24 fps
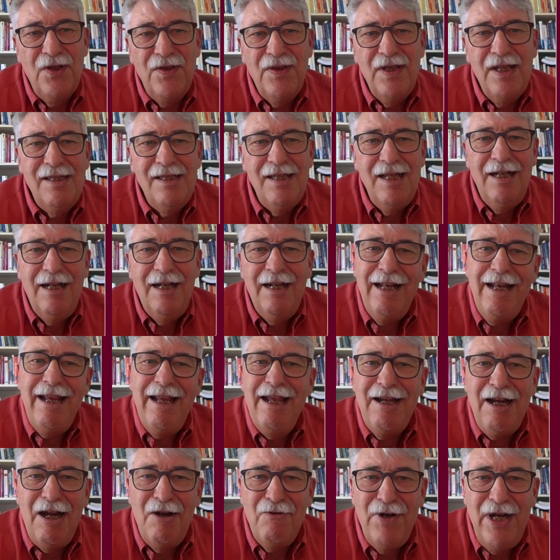They set clear
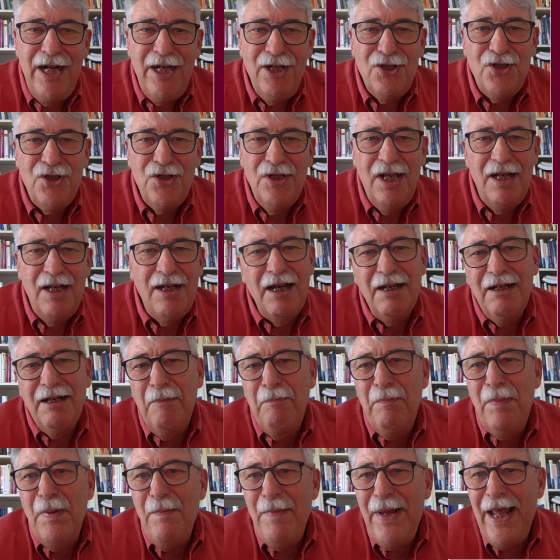direction and are
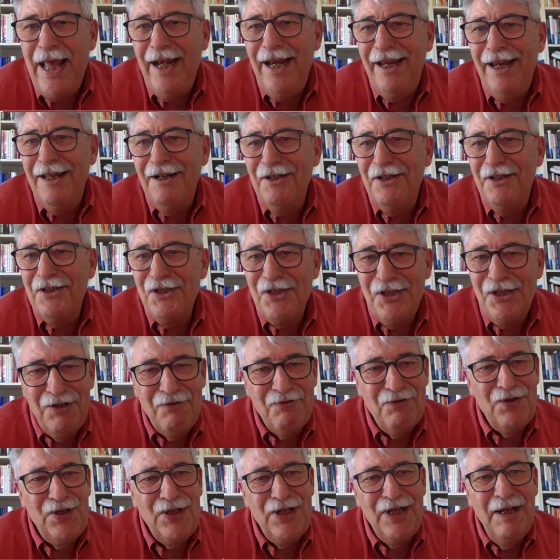diplomatic and
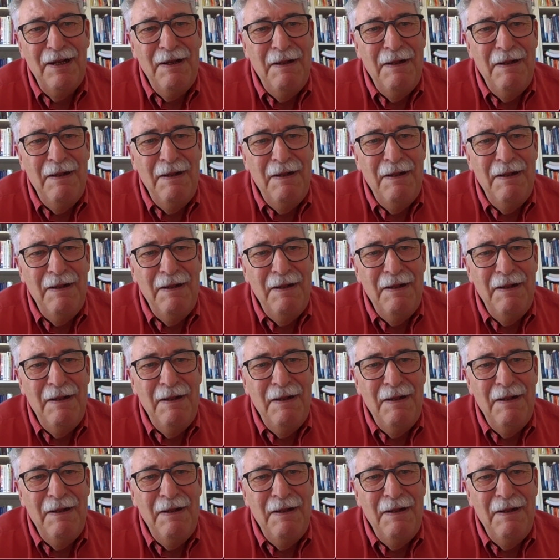considerate.